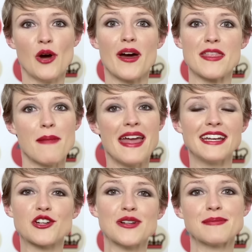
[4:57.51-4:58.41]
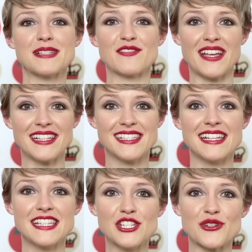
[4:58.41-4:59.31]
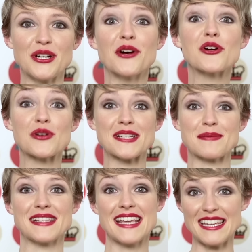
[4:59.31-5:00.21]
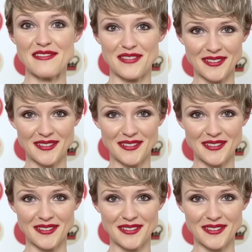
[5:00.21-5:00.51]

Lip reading: where the main Christmas feast is enjoyed on Christmas Eve.